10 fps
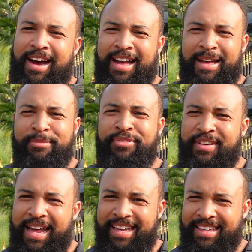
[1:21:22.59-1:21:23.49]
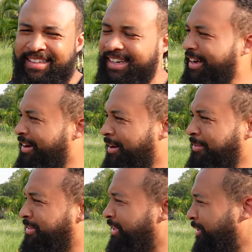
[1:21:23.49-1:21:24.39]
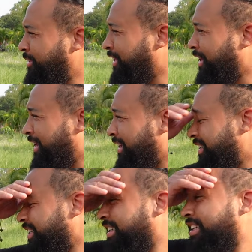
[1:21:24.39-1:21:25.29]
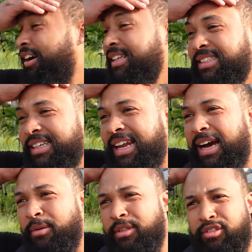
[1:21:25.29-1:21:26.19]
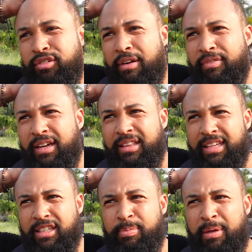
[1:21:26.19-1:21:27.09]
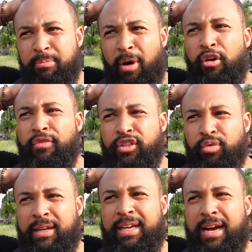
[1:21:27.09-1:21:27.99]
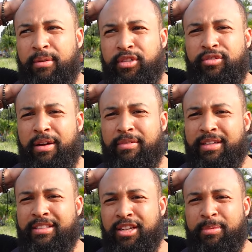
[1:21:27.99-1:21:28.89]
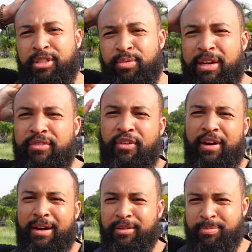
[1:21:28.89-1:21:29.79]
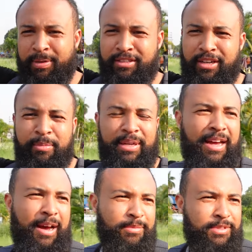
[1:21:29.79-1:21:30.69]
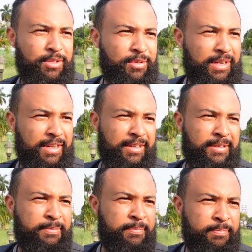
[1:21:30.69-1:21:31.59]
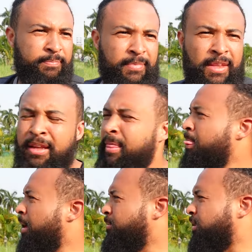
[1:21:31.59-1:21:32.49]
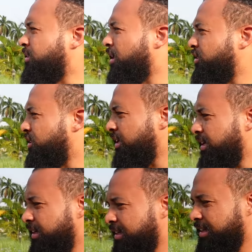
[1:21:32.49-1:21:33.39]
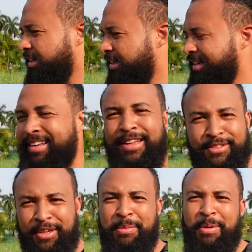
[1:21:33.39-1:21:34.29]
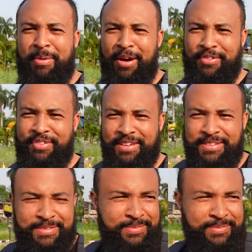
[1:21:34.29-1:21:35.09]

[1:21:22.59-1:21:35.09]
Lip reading: I am flagging now. I'm so tired. 19 hours traveling. I think it's been over 20 hours traveling. It's going to be 24 hours by the time we get up to Darjeeling. It's going to be worth it.